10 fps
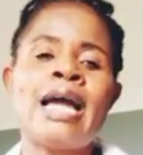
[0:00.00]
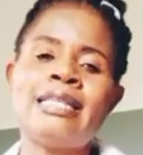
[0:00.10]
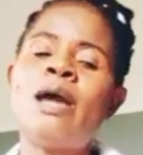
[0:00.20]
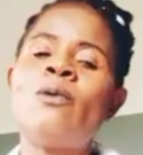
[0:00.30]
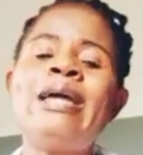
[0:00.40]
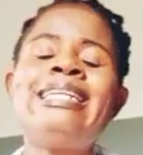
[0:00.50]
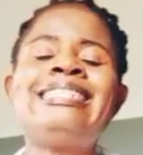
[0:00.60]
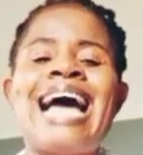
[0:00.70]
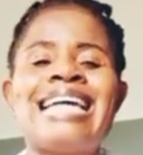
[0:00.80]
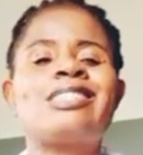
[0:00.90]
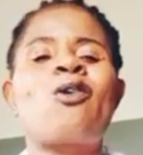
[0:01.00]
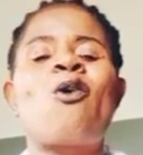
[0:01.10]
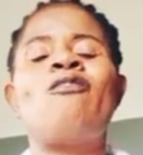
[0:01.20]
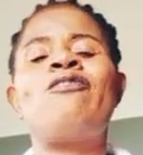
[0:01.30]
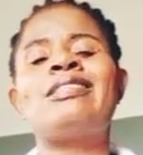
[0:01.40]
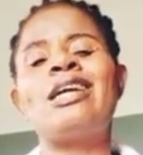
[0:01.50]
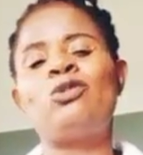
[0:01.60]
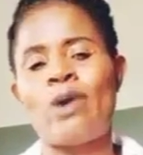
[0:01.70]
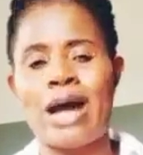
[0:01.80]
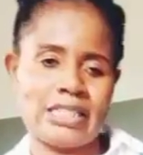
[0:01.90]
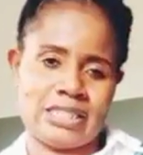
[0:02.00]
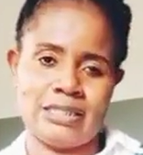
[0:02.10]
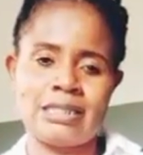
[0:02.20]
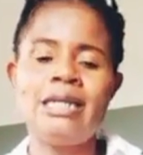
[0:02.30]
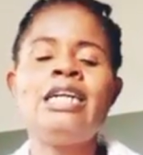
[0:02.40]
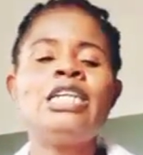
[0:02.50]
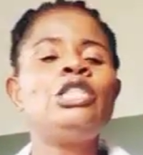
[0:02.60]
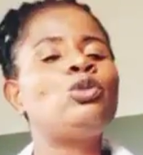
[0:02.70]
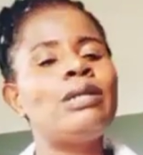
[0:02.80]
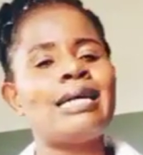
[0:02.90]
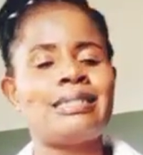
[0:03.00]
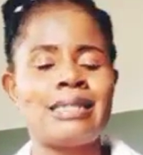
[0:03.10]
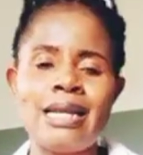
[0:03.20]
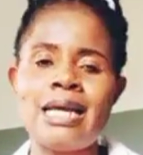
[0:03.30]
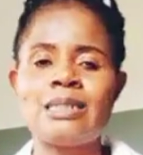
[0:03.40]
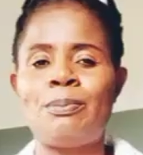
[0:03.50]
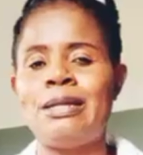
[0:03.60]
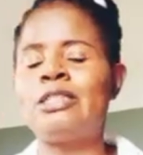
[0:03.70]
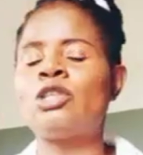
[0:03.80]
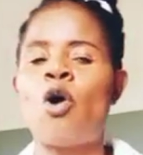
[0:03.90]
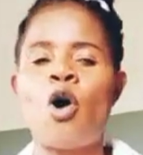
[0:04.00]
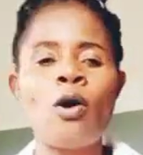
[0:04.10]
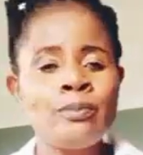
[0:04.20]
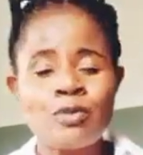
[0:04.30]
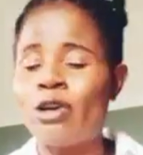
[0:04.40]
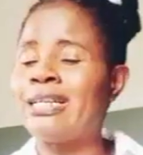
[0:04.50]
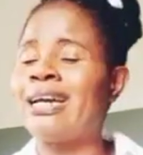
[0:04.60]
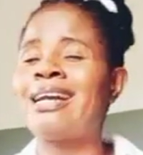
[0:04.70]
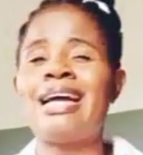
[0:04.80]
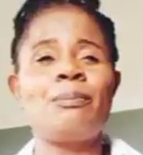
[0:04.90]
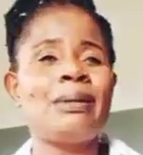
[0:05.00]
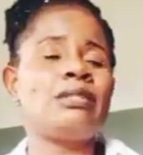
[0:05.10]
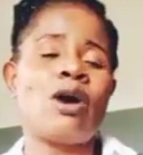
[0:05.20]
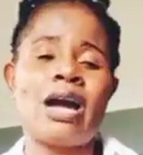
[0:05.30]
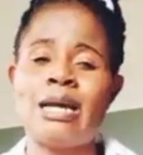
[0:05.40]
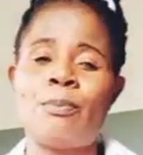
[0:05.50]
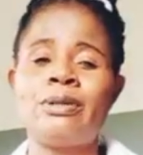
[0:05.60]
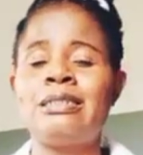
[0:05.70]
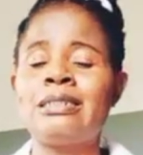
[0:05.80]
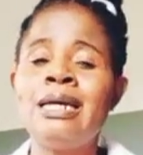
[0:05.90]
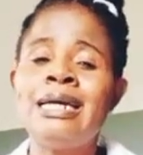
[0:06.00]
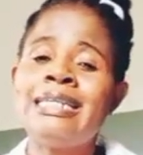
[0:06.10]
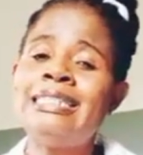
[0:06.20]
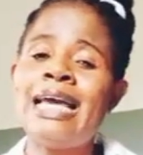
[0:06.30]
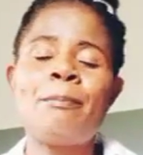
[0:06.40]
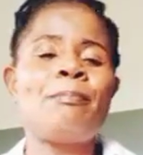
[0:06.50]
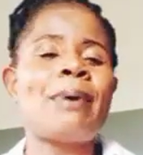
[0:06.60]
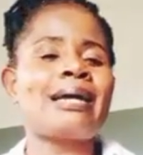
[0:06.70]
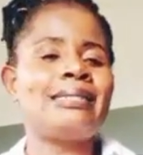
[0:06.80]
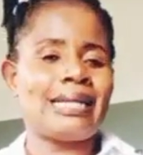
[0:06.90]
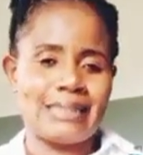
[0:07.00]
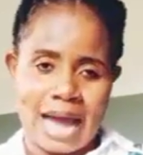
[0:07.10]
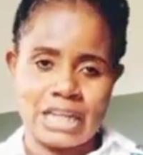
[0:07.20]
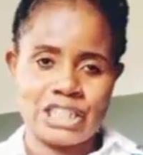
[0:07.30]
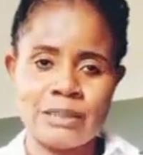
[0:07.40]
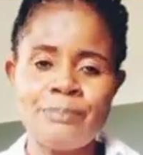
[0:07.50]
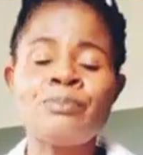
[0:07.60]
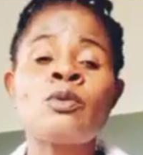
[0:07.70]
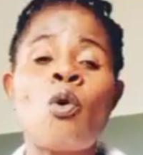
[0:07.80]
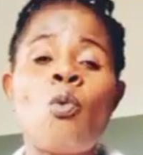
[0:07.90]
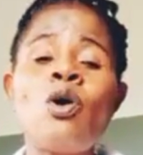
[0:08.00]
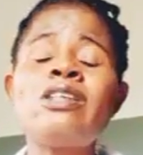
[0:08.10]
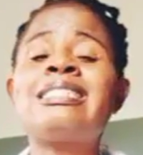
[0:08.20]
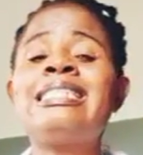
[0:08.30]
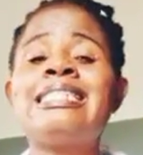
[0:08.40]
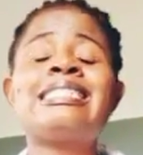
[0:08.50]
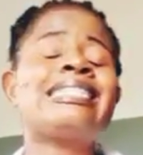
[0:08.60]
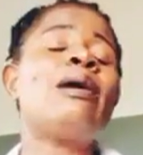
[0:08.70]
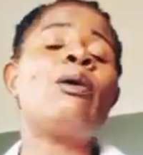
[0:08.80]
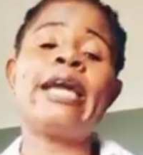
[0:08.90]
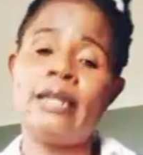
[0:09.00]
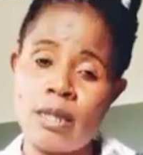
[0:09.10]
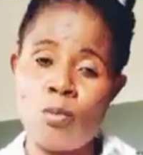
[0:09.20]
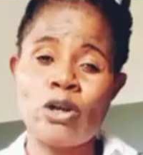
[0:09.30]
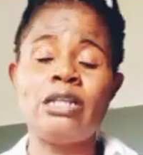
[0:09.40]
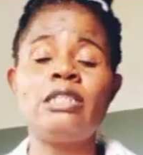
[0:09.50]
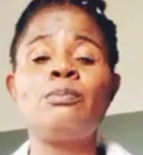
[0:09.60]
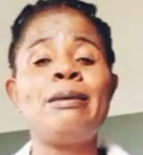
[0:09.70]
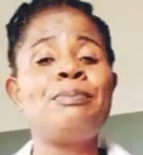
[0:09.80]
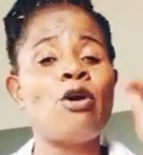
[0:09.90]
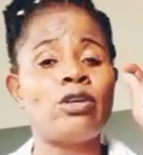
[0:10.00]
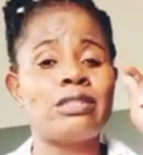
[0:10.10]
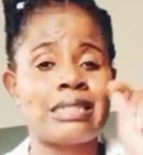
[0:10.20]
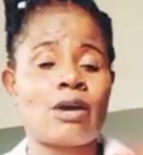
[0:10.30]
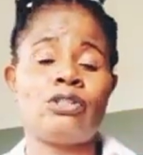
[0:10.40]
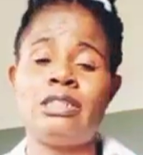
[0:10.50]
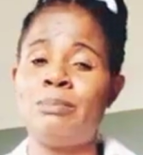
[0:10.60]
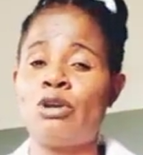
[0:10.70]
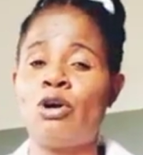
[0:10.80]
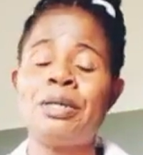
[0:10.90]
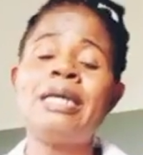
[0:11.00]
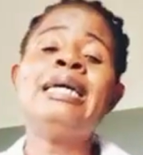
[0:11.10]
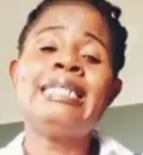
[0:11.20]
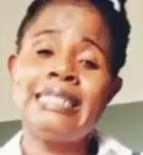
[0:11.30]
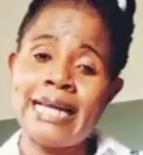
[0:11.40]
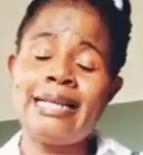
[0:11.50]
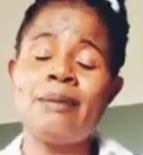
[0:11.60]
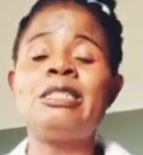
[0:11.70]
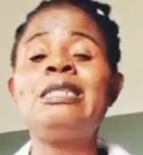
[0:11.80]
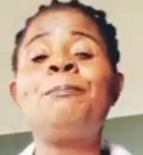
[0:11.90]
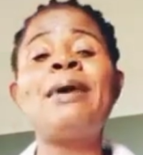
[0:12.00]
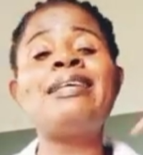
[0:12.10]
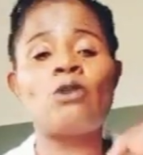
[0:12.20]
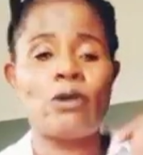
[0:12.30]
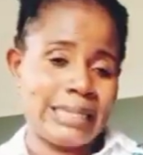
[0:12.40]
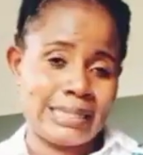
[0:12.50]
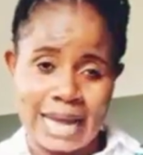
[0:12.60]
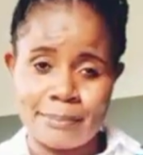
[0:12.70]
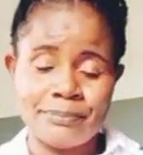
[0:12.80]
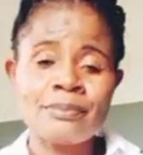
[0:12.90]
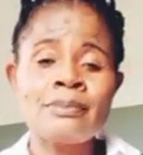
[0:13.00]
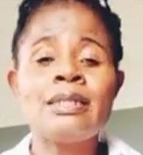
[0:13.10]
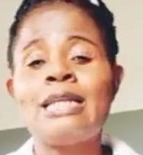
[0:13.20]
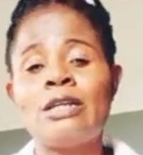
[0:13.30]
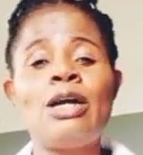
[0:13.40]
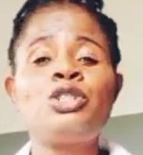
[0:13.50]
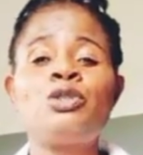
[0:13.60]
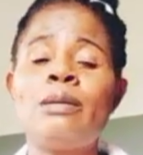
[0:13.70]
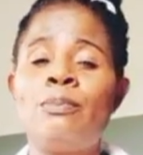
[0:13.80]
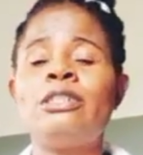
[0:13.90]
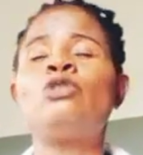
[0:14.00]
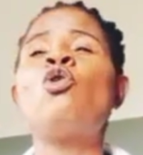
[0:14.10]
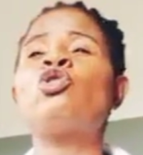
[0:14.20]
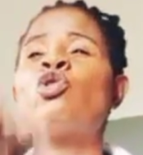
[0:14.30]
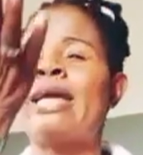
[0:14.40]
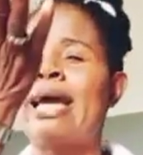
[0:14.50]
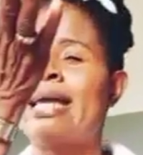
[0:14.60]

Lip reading: And then when it has converted to ashes into that stainless plate or on the ground, depending on how you are burning it, then pack that ash. Once it's in the morning, it may be on second, it may not be that day. It depends on the time that you actually burn it. Go to the